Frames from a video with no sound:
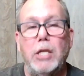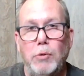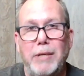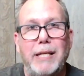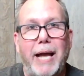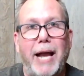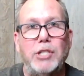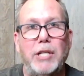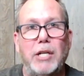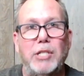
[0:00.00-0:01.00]
You need to
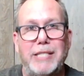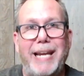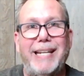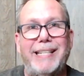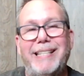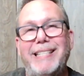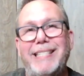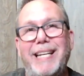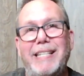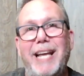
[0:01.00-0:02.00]
actually understand that this
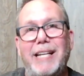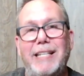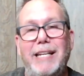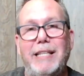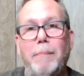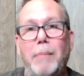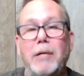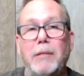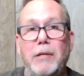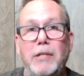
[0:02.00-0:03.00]
is a technique that
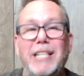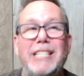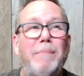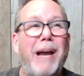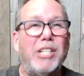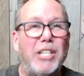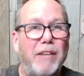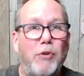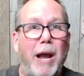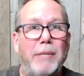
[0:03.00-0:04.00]
burglars, especially
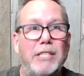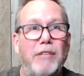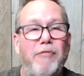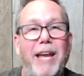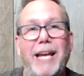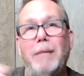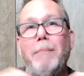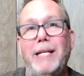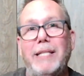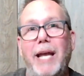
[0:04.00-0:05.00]
if crap hits the fan,
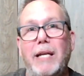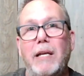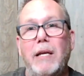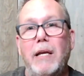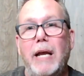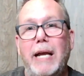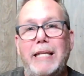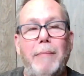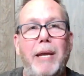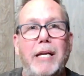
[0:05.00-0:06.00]
may take.
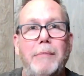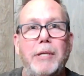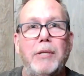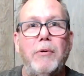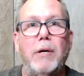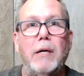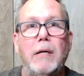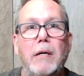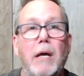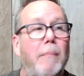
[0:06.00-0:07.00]
They may come to the door,
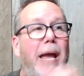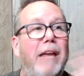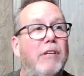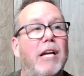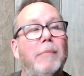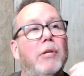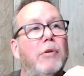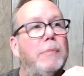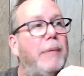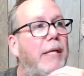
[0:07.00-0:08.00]
may even come to the
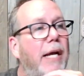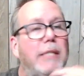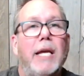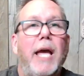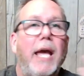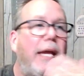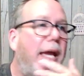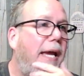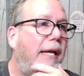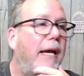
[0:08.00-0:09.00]
door as being nice. Hey,
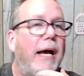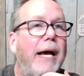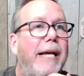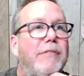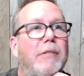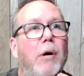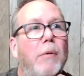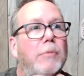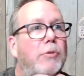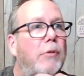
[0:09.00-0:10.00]
hey, I have some
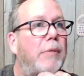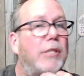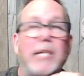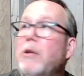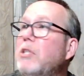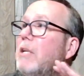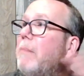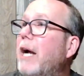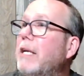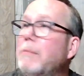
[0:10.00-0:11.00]
homeschool books. I know there's an
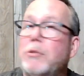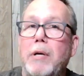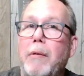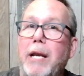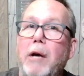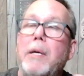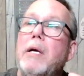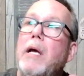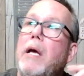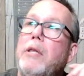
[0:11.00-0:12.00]
apocalypse going on right now,
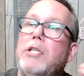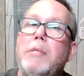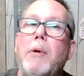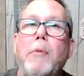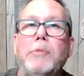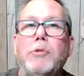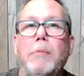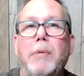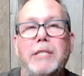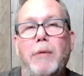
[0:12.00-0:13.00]
but there's some
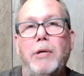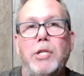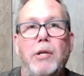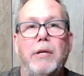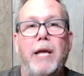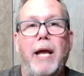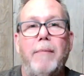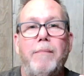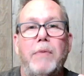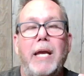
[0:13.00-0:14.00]
homeschool books I want you to look at.
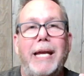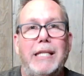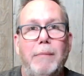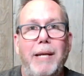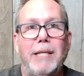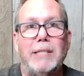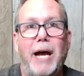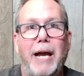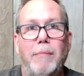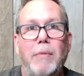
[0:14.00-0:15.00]
In the
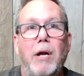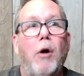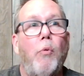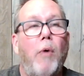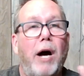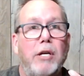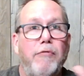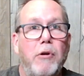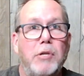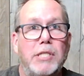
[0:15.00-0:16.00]
meantime, while your
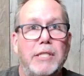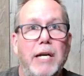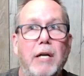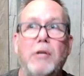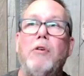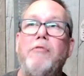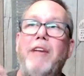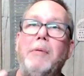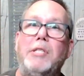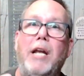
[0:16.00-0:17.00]
focus is there and the whole
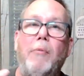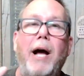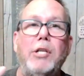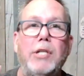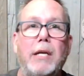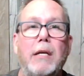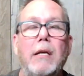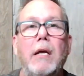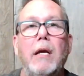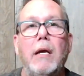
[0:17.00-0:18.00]
family's kind of watching,
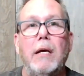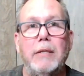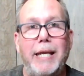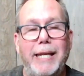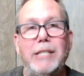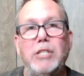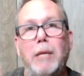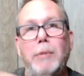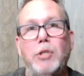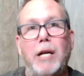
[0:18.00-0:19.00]
they easily
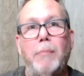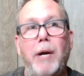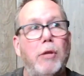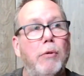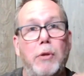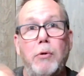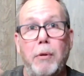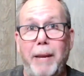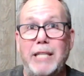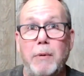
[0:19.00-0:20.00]
could be trying to break through
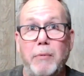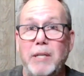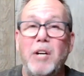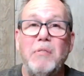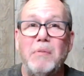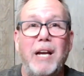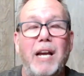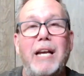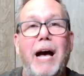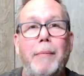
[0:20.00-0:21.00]
through a basement window,
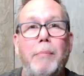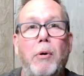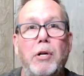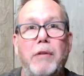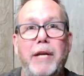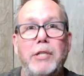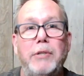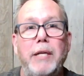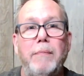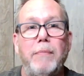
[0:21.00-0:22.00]
a common portal of
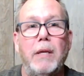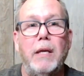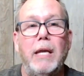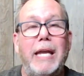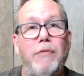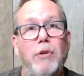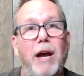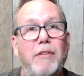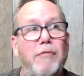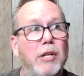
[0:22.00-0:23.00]
entry. If you
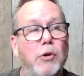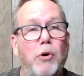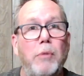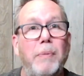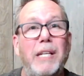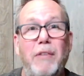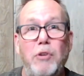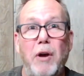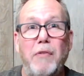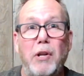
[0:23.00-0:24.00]
have the front door open, if
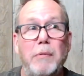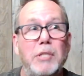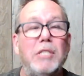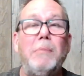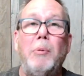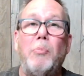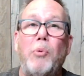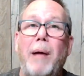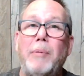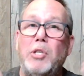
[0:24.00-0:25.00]
you do have an alarm system, you
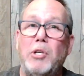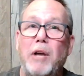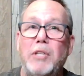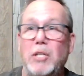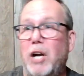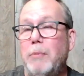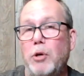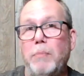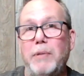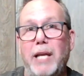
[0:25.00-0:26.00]
probably turn off the alarm to
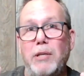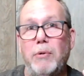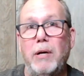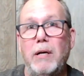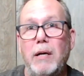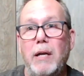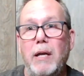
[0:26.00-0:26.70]
open that door.